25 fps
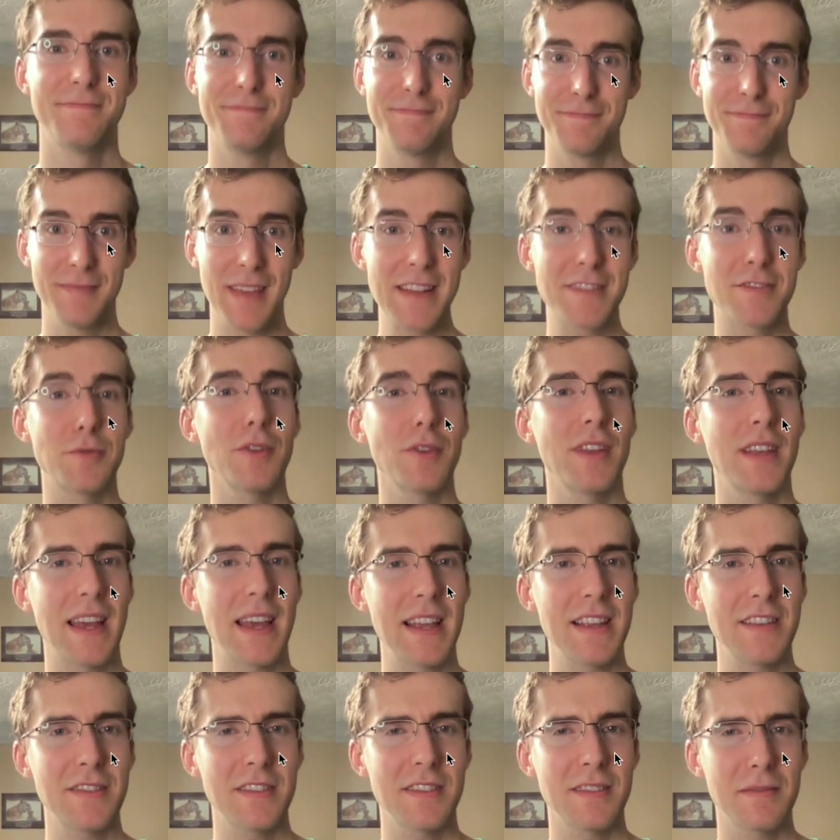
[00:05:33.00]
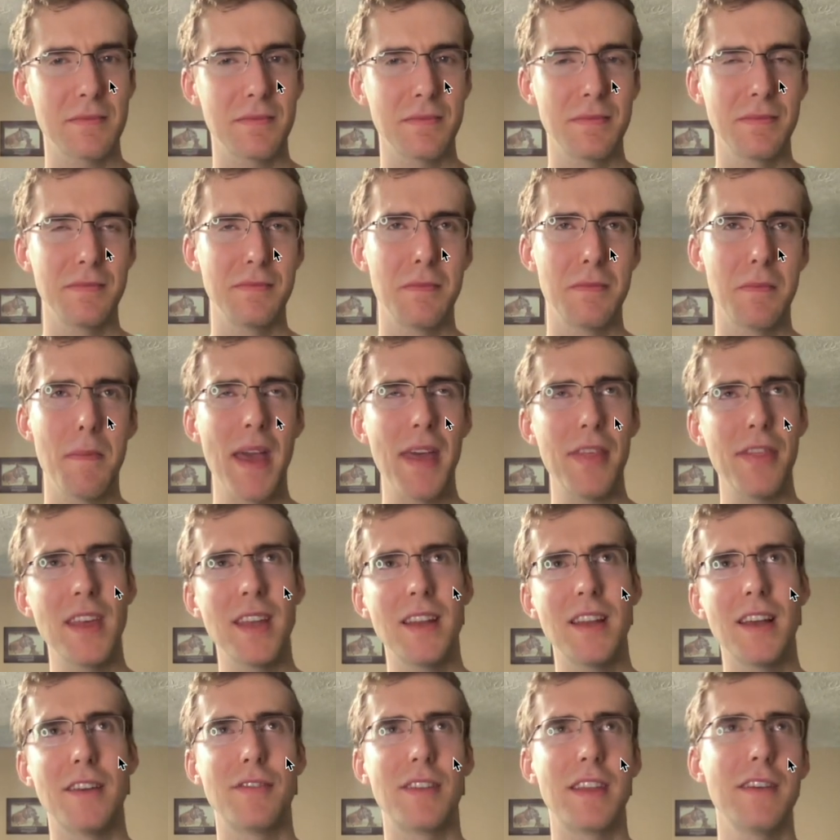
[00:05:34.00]
That's a really nice method
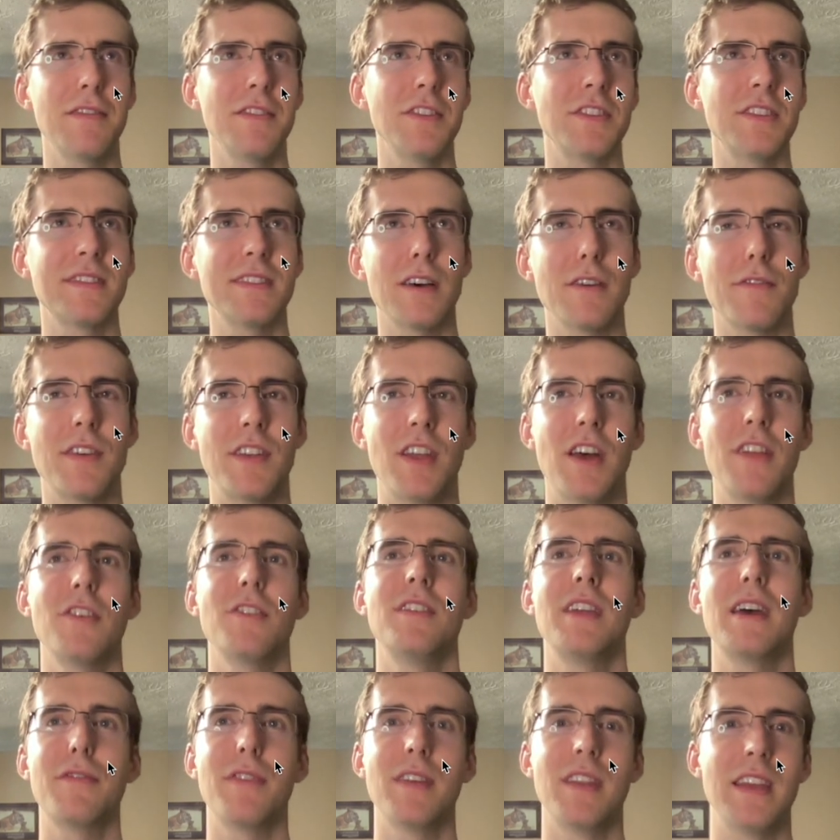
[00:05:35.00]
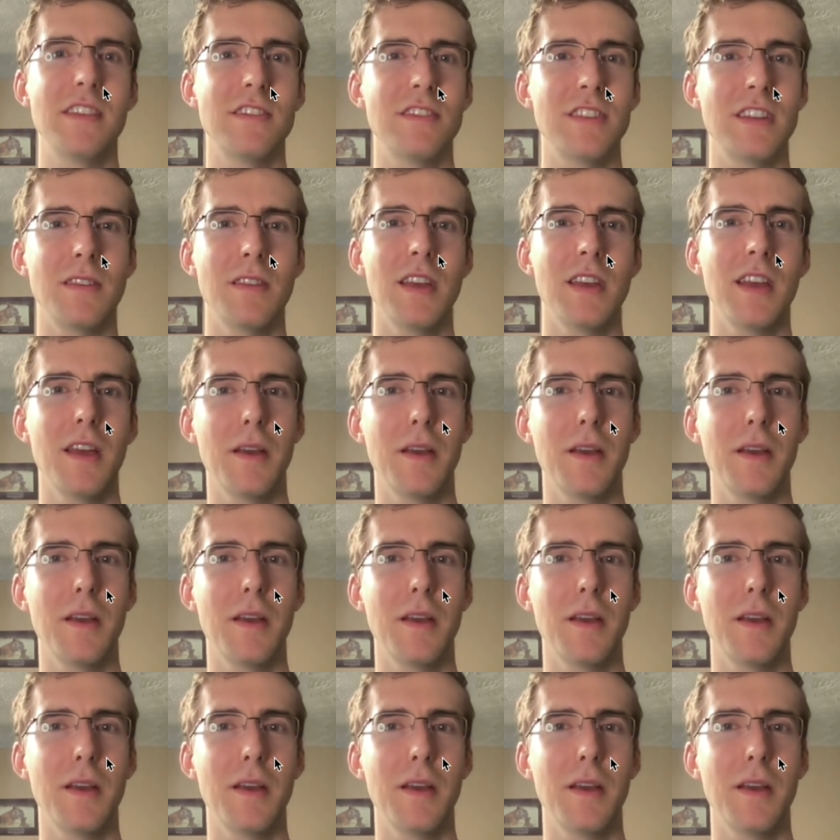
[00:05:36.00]
of giving yourself another definition